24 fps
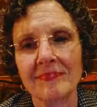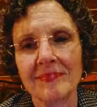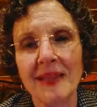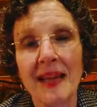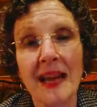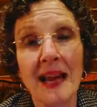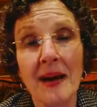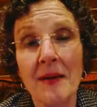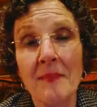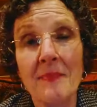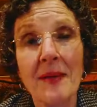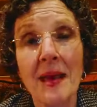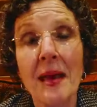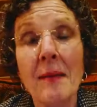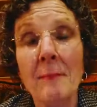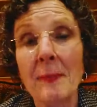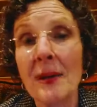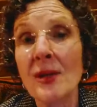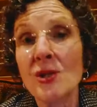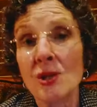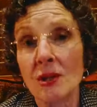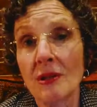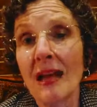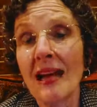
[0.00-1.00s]
Yeah,
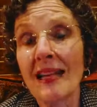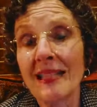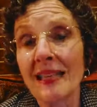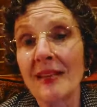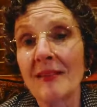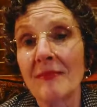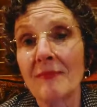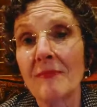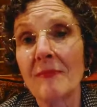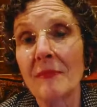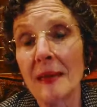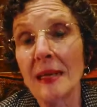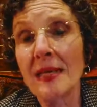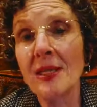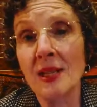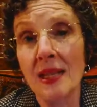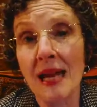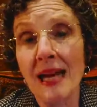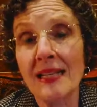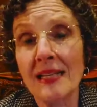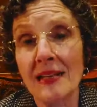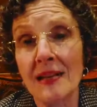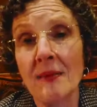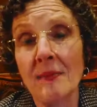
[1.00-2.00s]
means a lot to means a
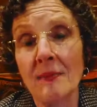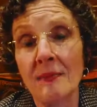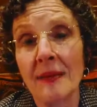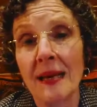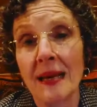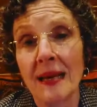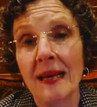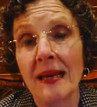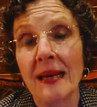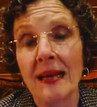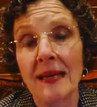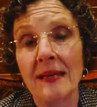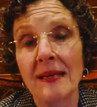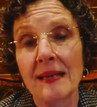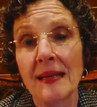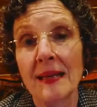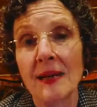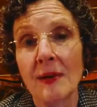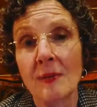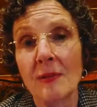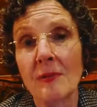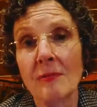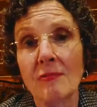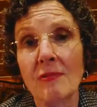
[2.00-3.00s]
lot to them. You
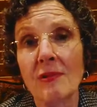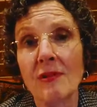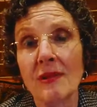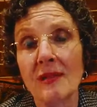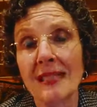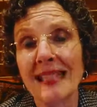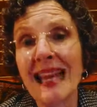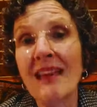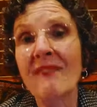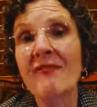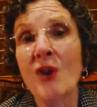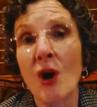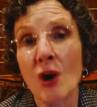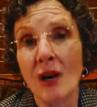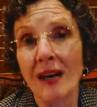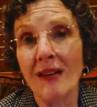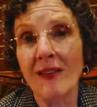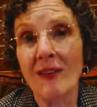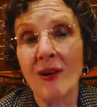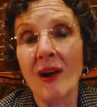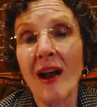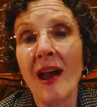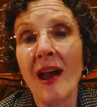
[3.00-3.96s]
know, really safeguarding their